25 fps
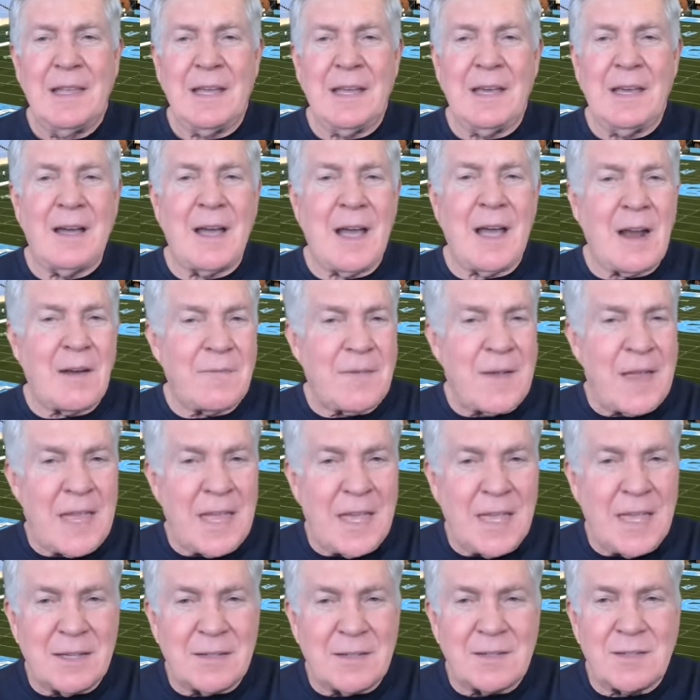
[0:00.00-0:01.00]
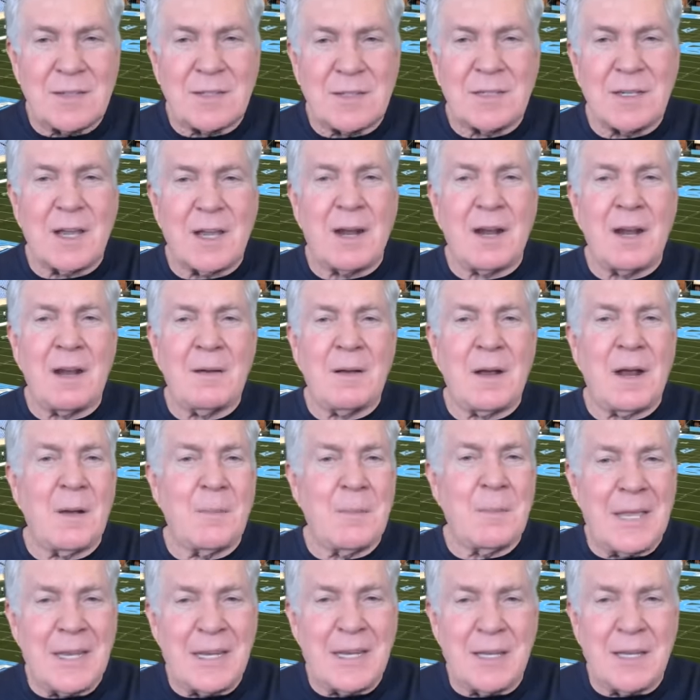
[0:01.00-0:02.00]
uh, our fans, our, our
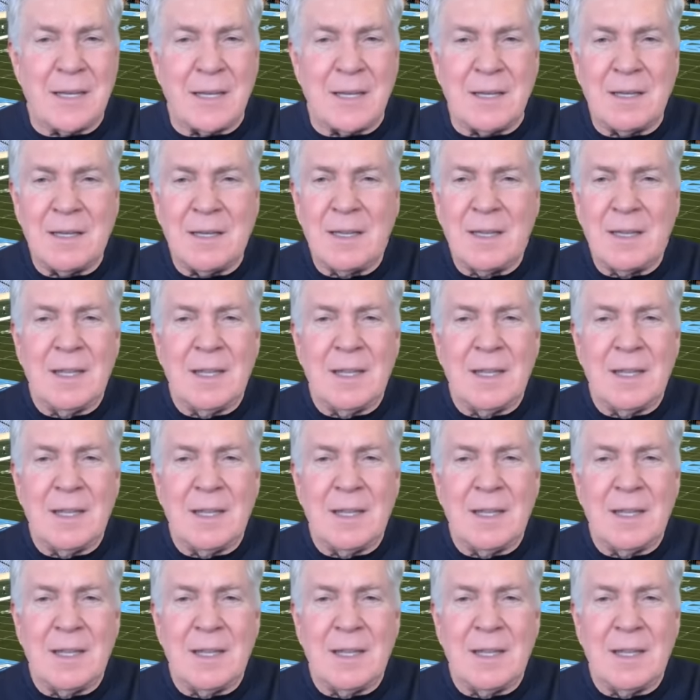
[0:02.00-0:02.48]
media,